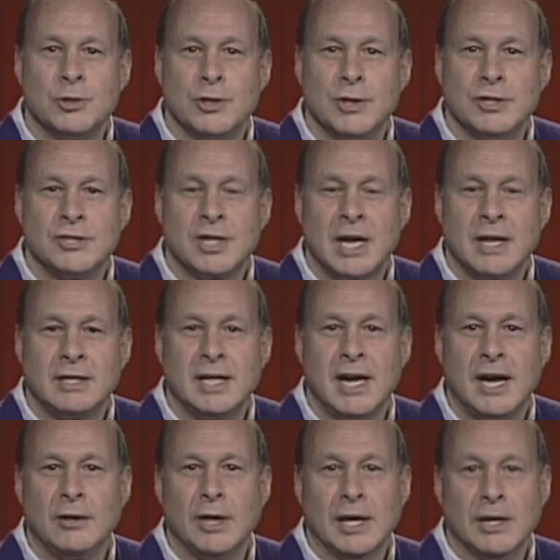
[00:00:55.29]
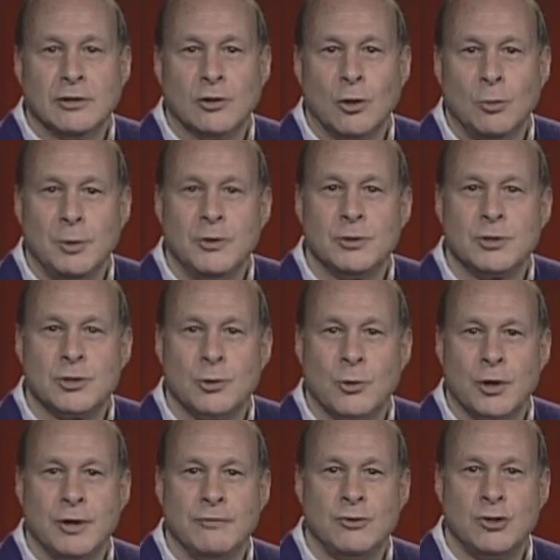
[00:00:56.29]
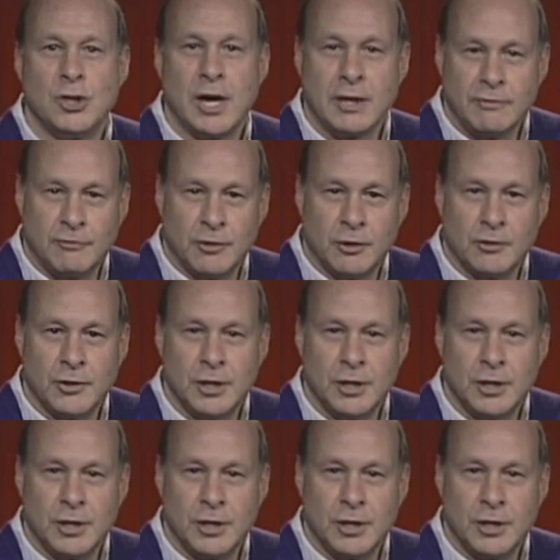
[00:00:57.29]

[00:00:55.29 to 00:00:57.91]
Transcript: and they sat down and told me the story of Jennifer,